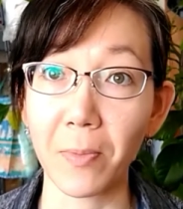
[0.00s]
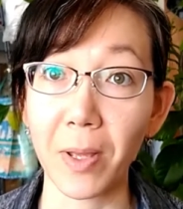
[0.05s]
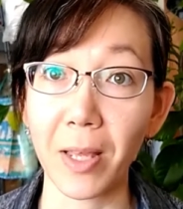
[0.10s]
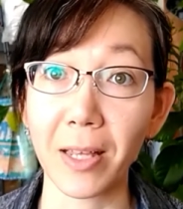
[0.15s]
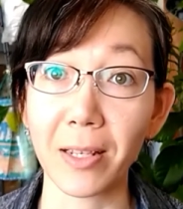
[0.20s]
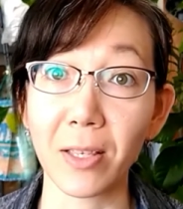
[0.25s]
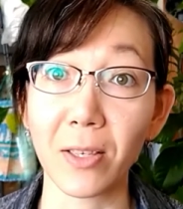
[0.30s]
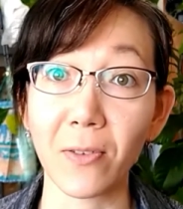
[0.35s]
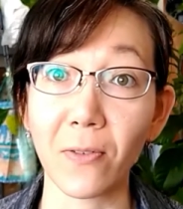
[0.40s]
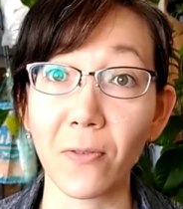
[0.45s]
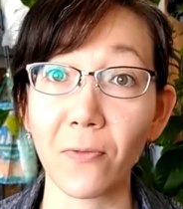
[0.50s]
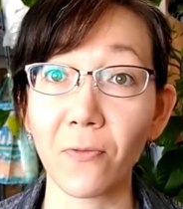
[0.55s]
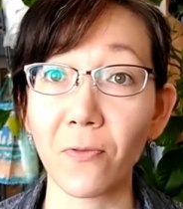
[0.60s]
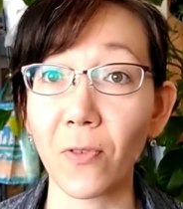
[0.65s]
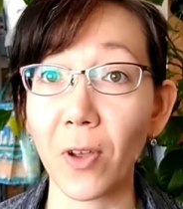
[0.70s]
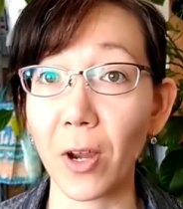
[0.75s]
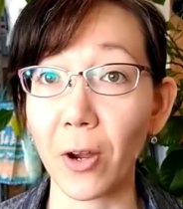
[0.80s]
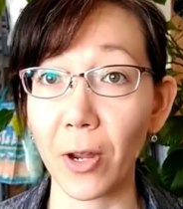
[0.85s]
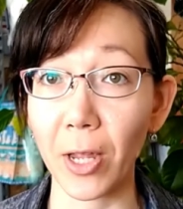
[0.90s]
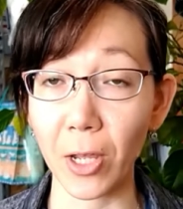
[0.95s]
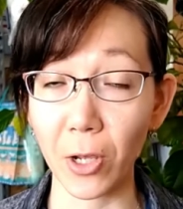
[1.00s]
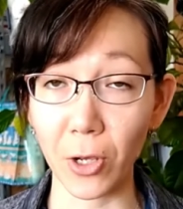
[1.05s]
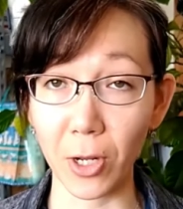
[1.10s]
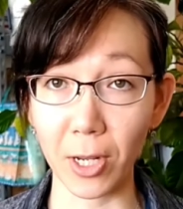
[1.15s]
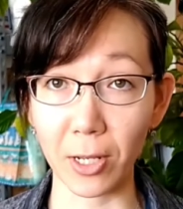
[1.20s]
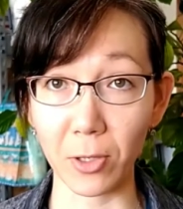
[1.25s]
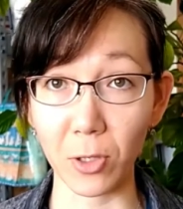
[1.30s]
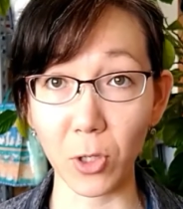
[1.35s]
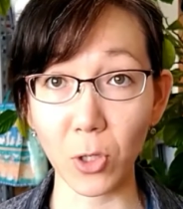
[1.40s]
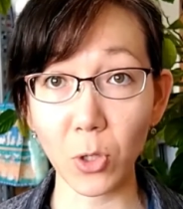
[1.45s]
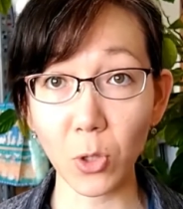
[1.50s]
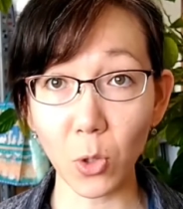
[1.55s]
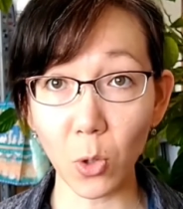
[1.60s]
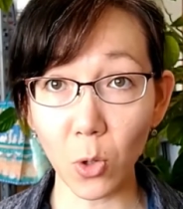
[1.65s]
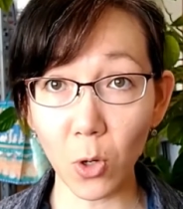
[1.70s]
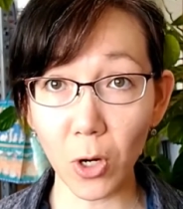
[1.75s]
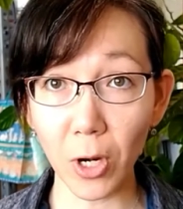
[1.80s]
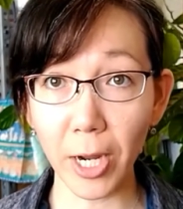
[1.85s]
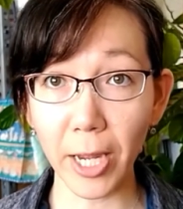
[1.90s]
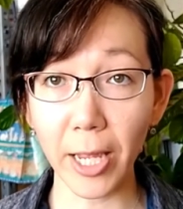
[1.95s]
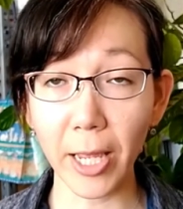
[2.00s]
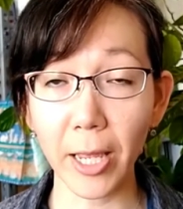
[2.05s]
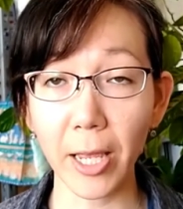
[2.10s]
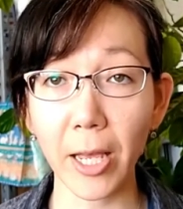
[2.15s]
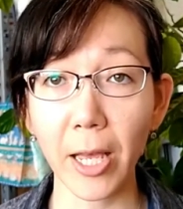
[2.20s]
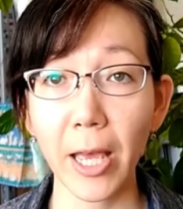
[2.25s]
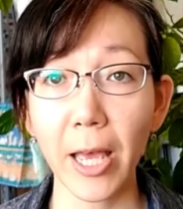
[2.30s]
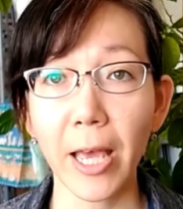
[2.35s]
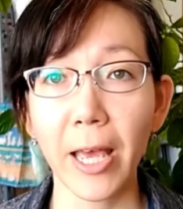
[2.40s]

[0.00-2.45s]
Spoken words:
It's very good at storing.